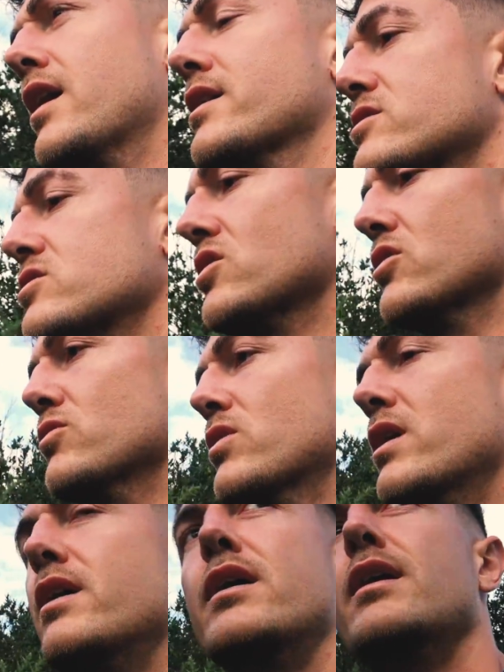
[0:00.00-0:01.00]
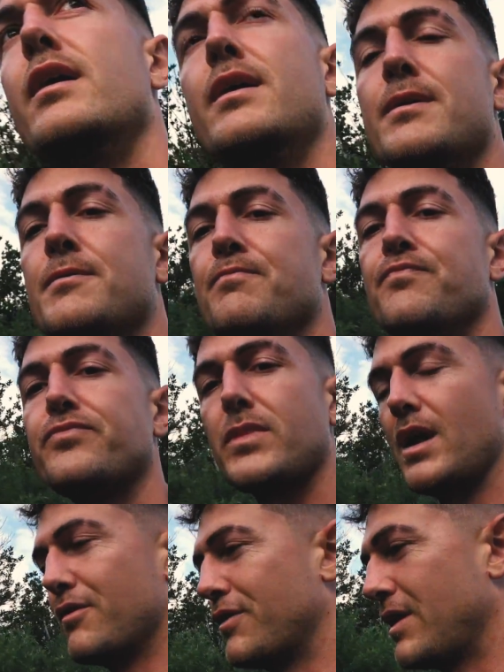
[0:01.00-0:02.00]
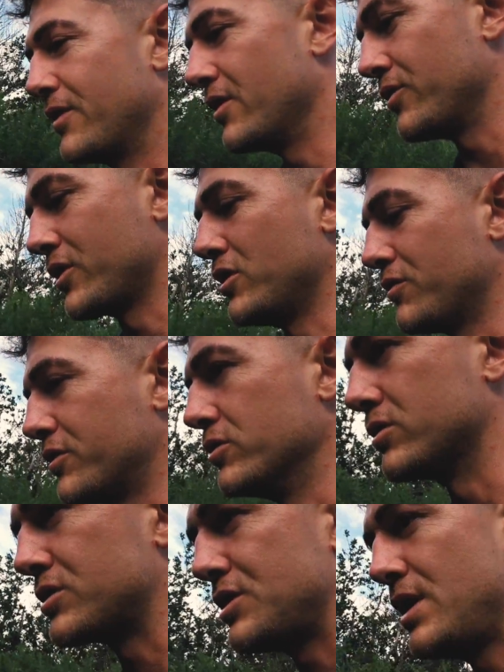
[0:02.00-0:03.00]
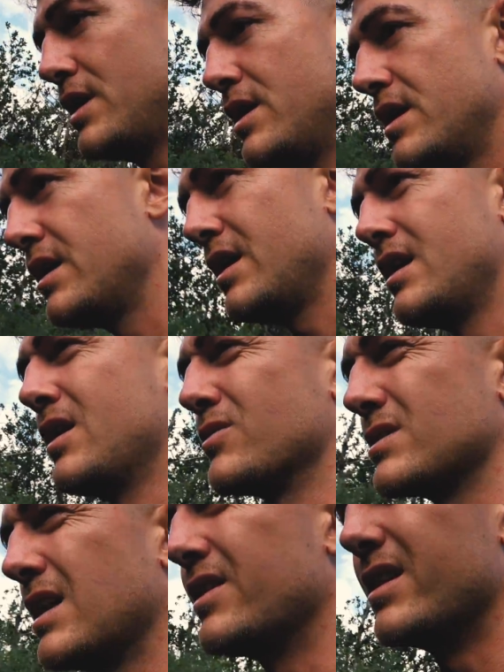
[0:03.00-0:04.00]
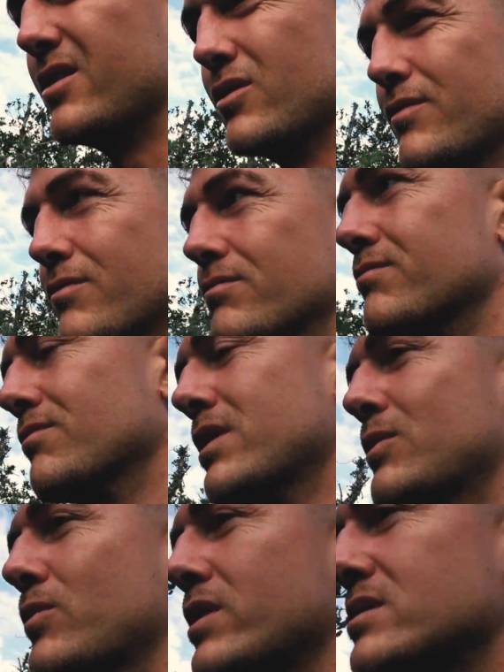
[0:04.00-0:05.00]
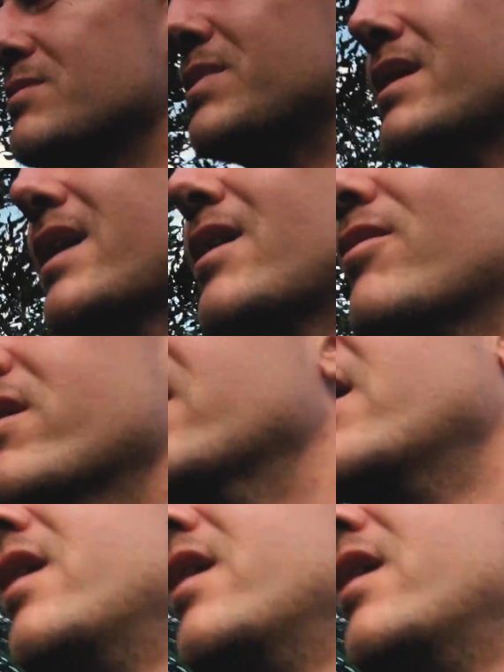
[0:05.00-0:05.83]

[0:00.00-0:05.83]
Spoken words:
So I found that on the golf course I was out there not even really wanting to be there, and